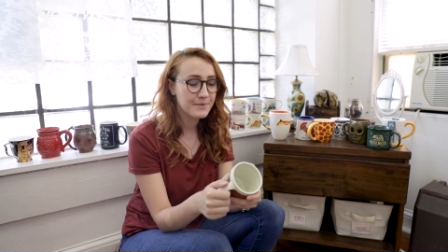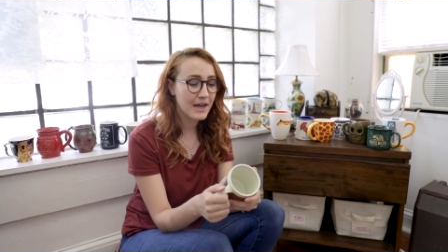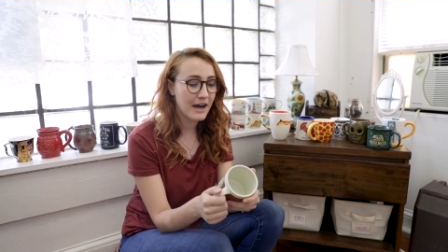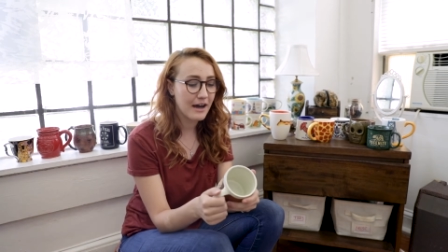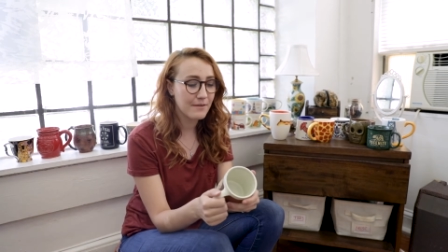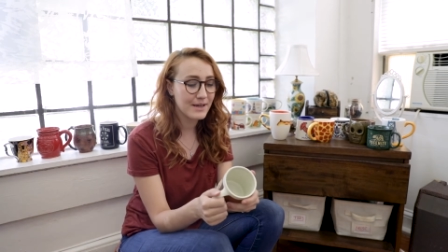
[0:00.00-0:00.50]

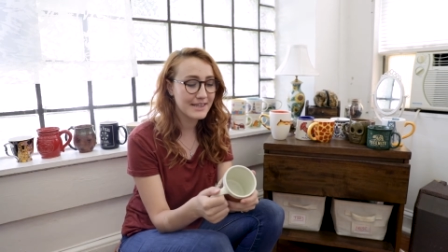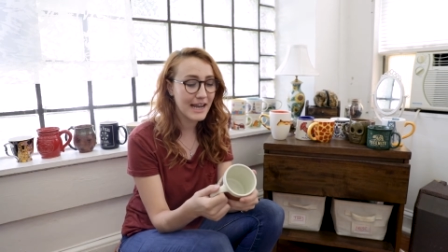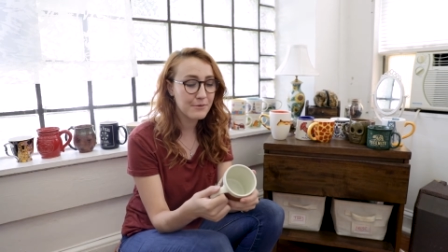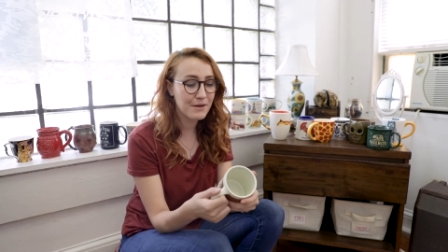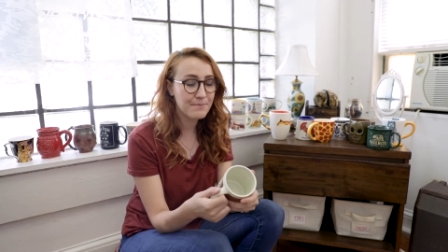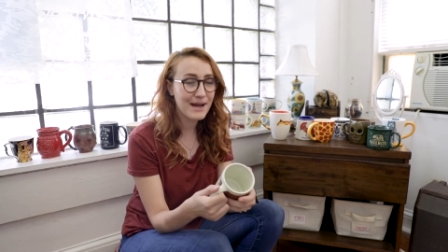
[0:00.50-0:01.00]
And then
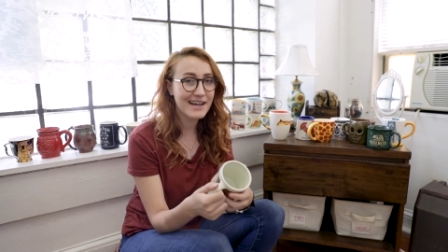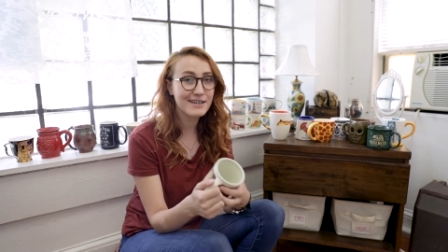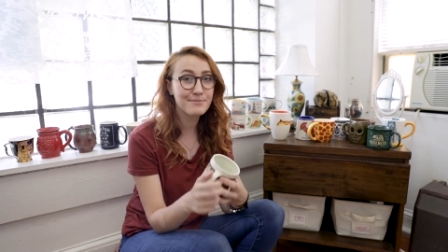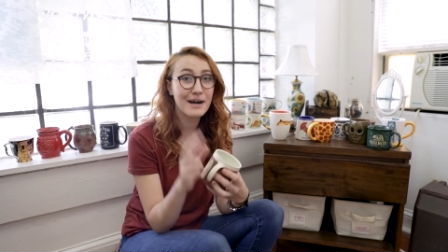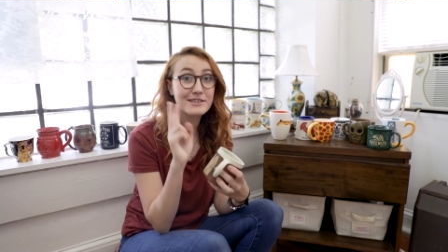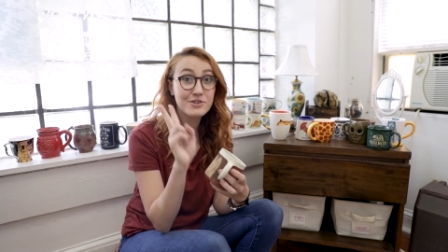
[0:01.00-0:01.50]
I went back
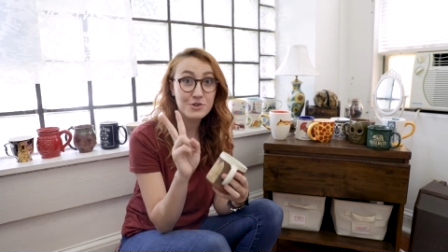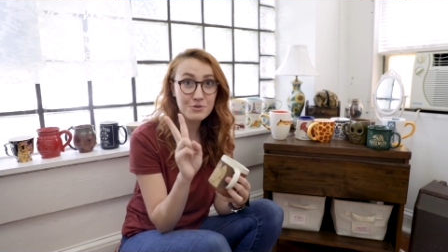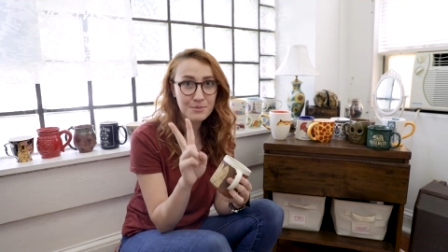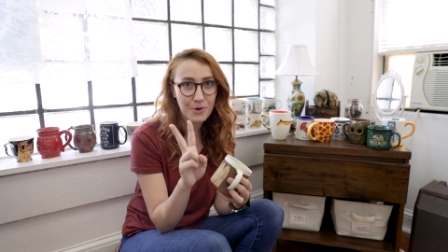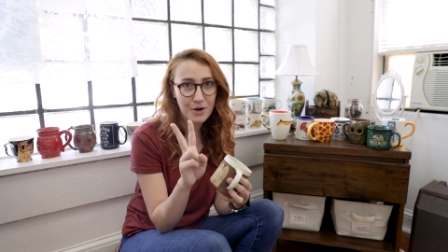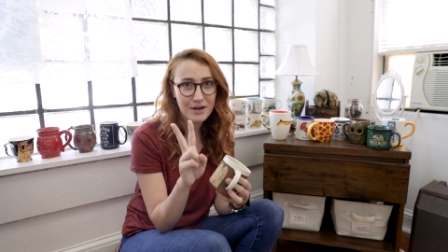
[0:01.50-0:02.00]
and bought
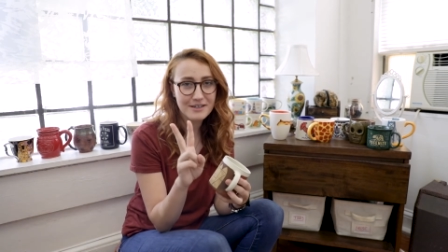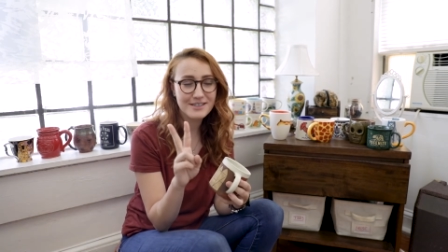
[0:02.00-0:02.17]
2 more.